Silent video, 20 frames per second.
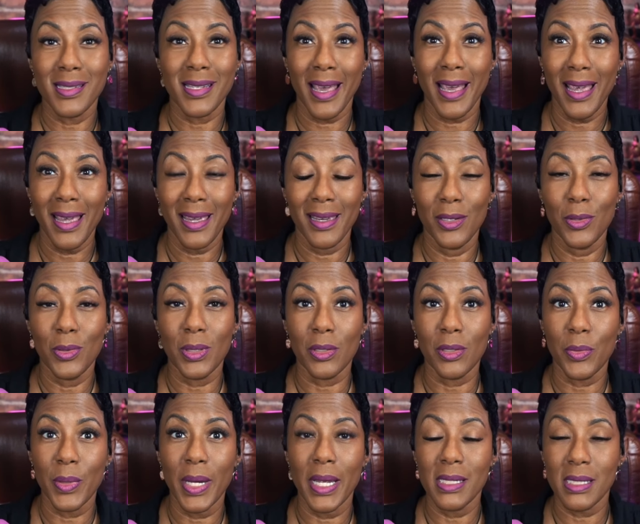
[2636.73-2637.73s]
hey, you can
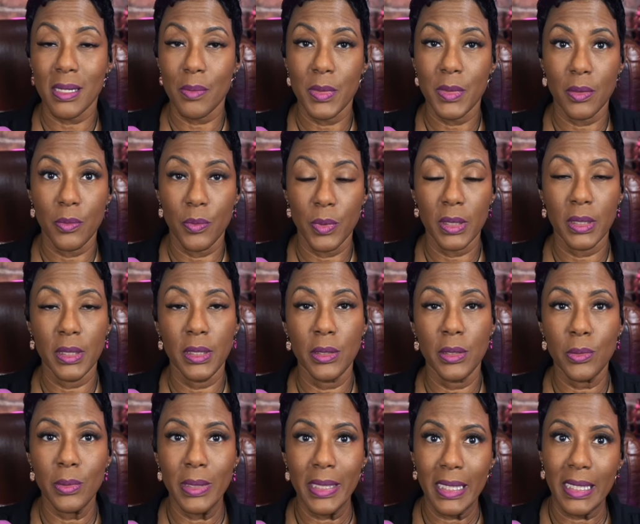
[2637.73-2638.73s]
create something really
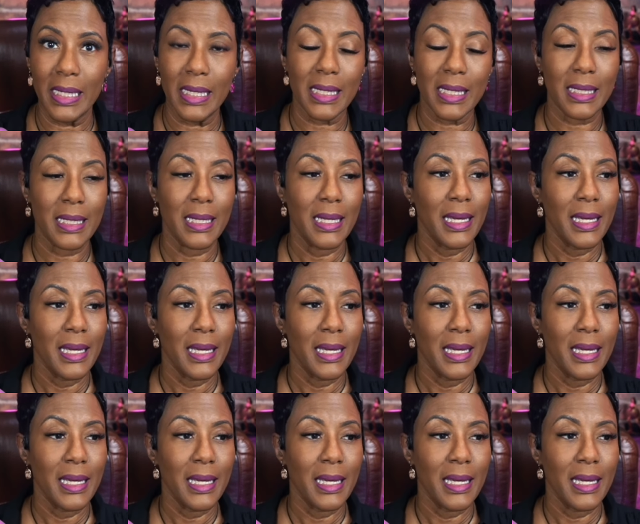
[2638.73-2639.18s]
unique